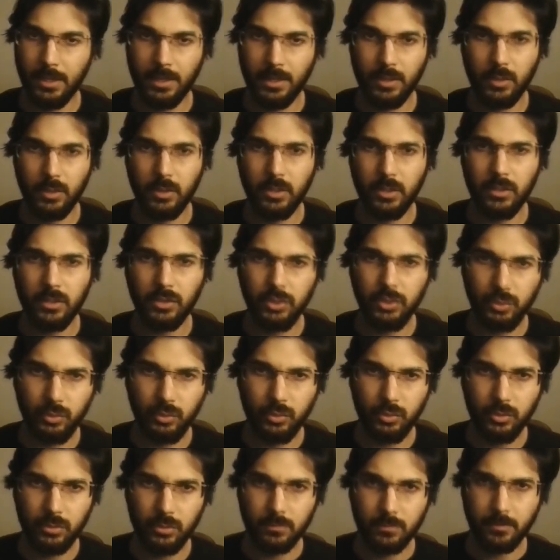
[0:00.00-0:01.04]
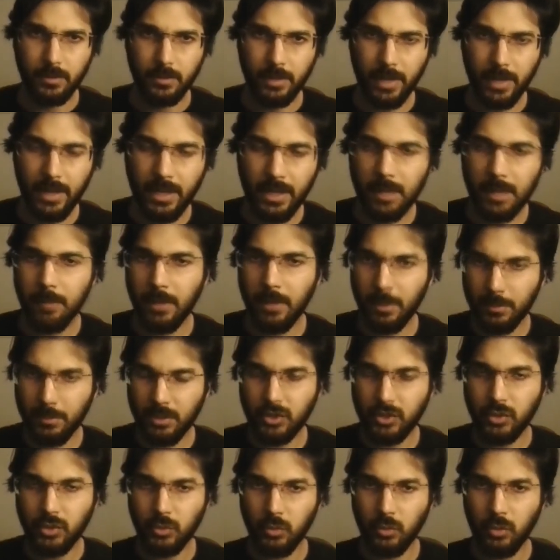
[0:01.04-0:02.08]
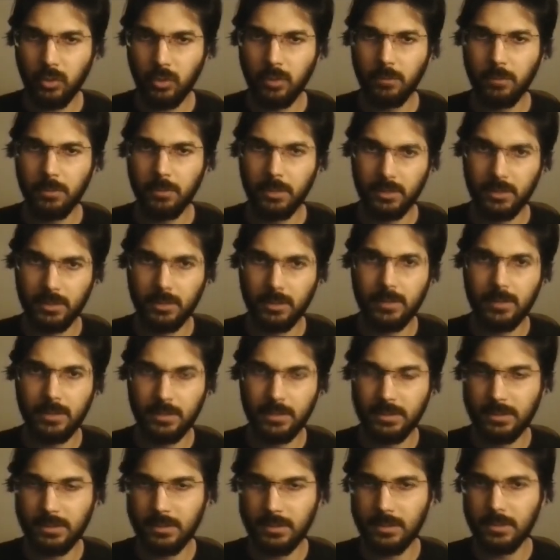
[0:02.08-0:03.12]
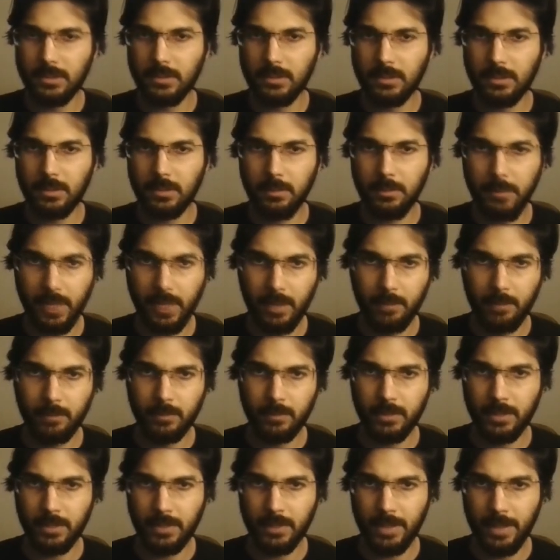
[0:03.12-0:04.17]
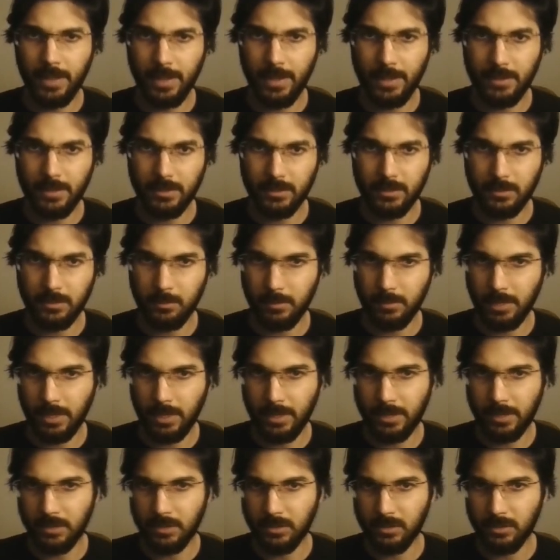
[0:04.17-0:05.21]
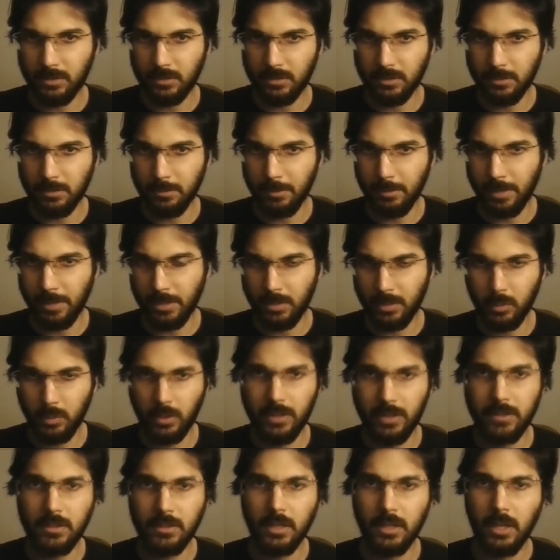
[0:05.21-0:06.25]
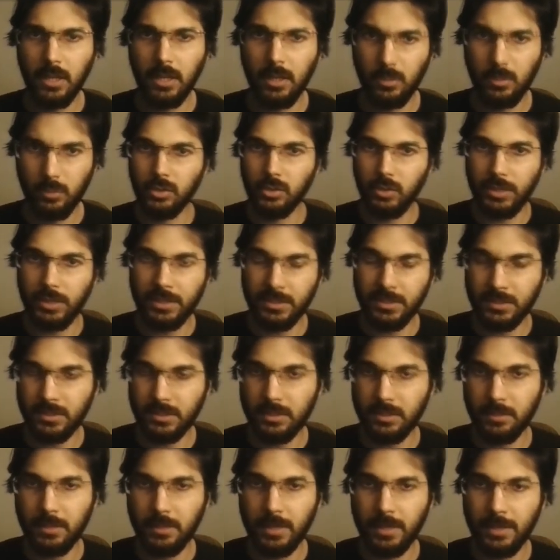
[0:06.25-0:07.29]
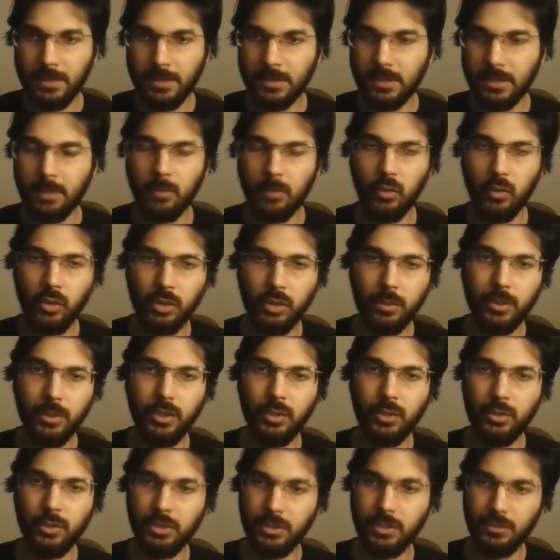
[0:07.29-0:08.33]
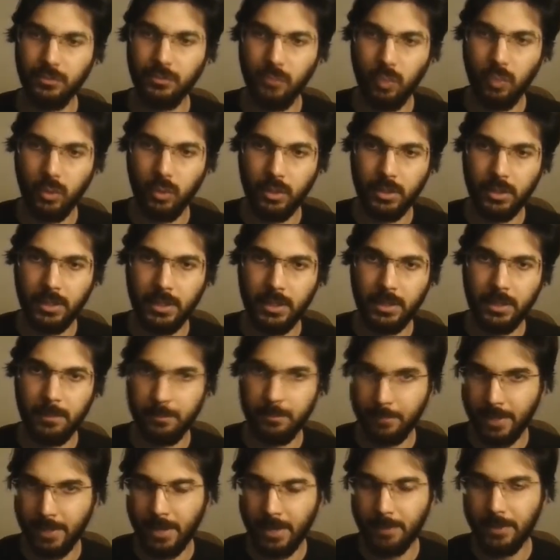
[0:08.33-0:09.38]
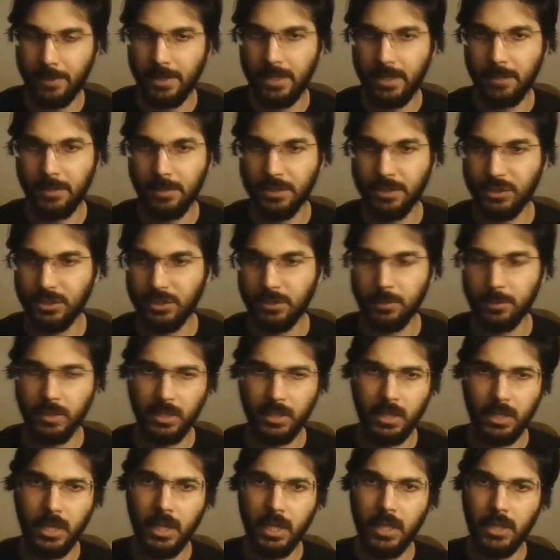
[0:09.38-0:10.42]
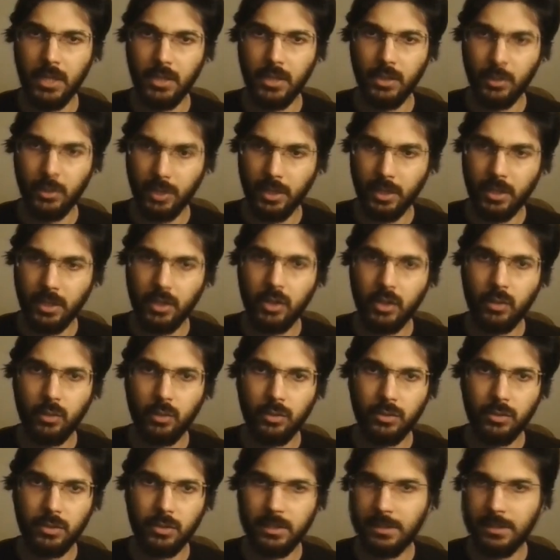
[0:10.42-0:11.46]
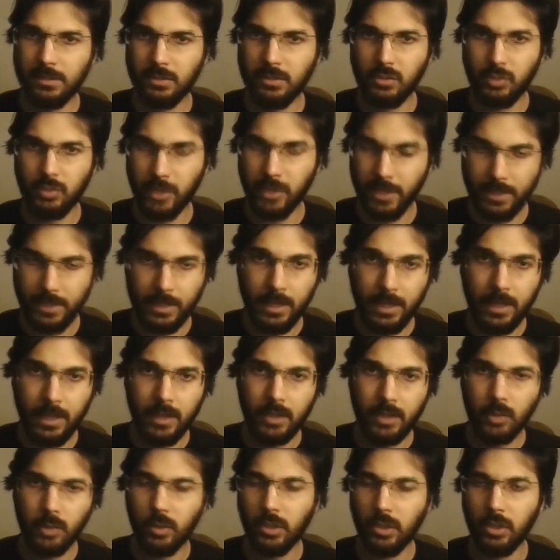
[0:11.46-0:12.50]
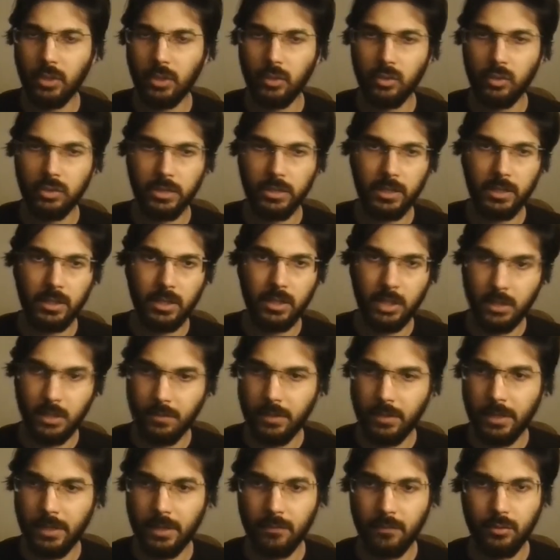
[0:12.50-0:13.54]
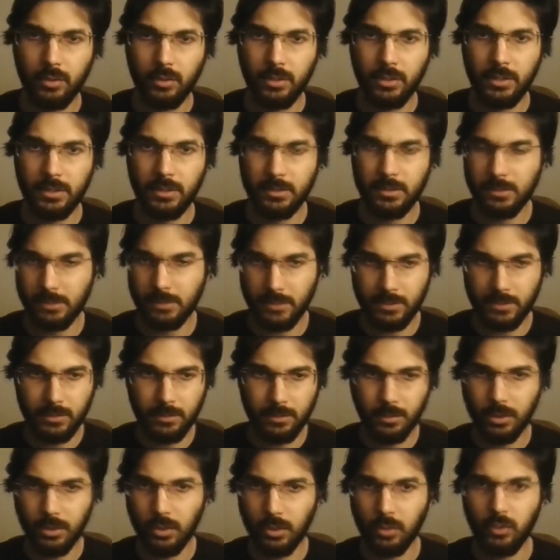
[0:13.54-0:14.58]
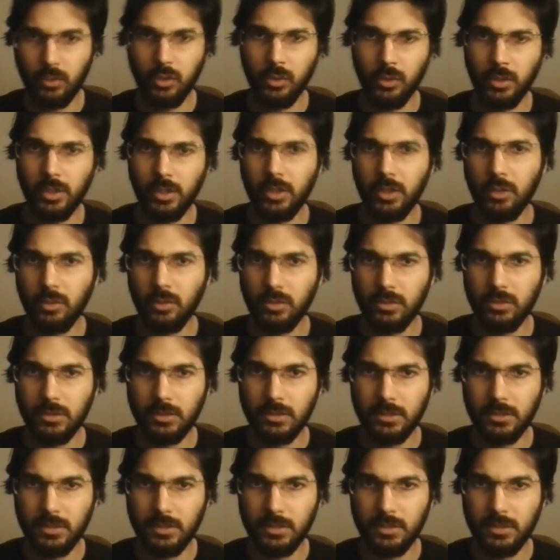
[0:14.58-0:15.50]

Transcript: and you can choose any map that you want, but this is the map that has some lines, some pathways. So these are some lines that I'm going to be using for the map animation, but you can use a straight line, you can use a curved line for this, that's up to you. You can use